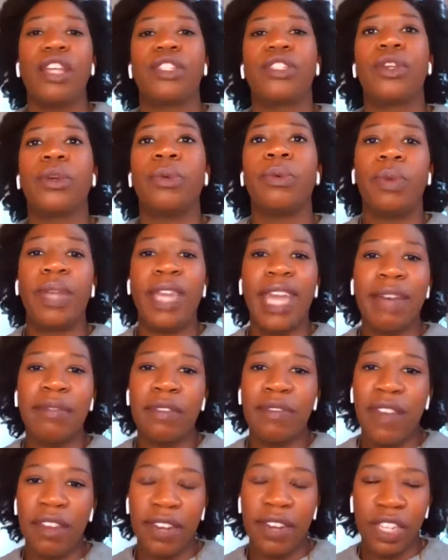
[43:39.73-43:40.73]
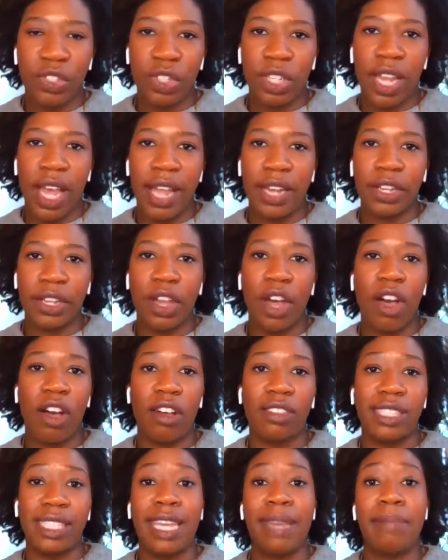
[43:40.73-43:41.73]
So we have a foundation line
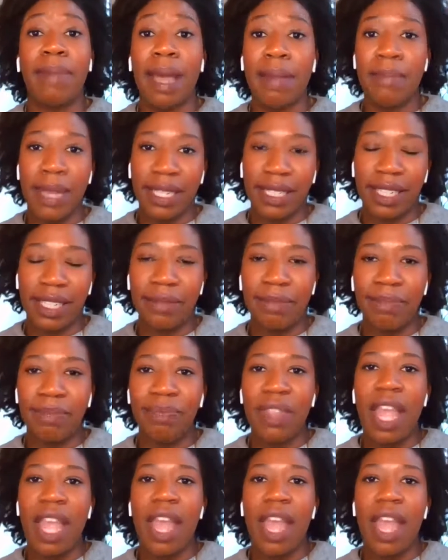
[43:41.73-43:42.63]
called Skin by Mented.